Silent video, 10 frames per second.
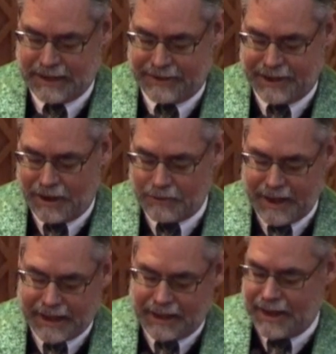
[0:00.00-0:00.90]
They don't
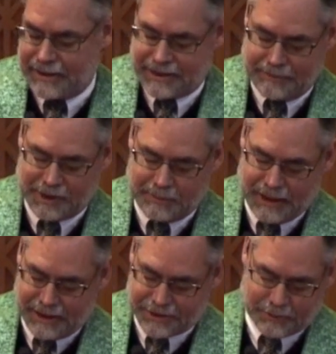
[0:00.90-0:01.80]
recognize him to be
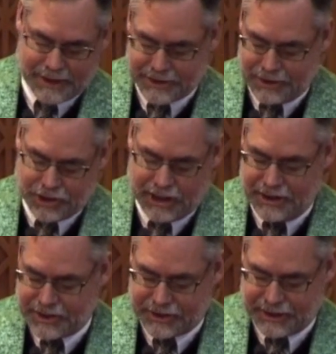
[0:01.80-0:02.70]
this risen
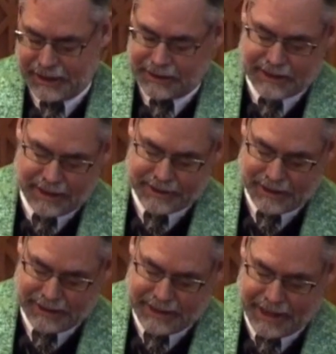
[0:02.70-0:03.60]
Jesus until
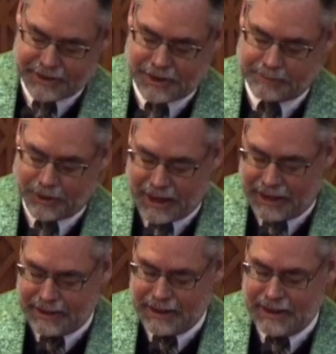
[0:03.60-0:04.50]
he takes the
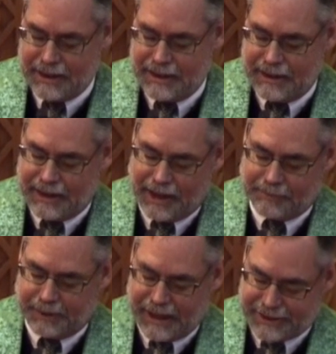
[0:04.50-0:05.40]
bread
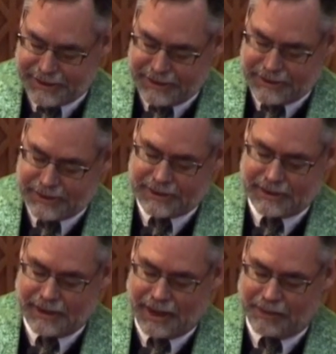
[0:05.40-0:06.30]
and blesses
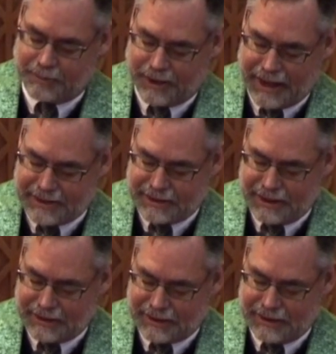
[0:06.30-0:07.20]
and breaks
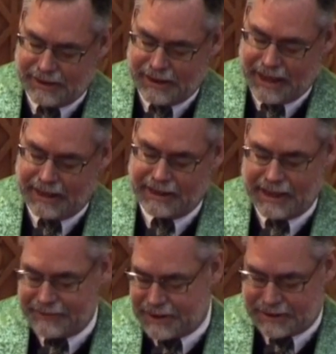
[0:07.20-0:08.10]
it and
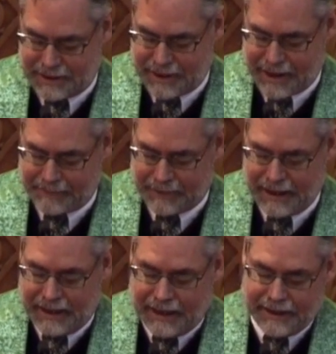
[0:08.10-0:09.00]
gives it to them.
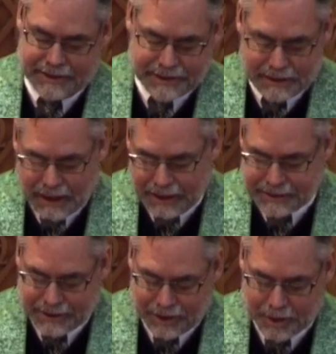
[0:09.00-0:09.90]
It isn't
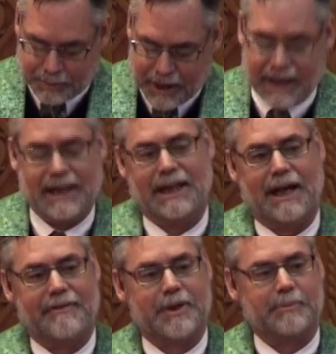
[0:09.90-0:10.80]
until the breaking
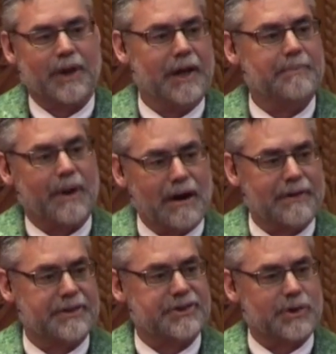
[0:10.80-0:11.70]
of the bread part
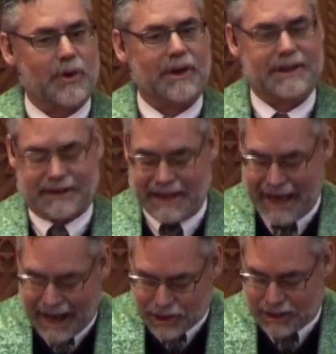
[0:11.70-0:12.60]
of the story that they
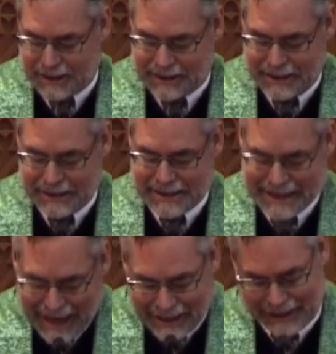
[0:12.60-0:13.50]
actually
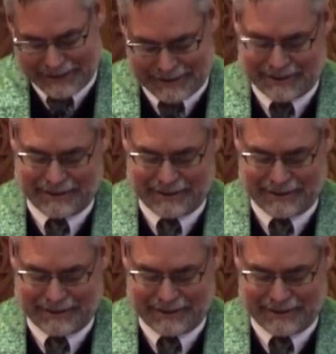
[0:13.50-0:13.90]
get it.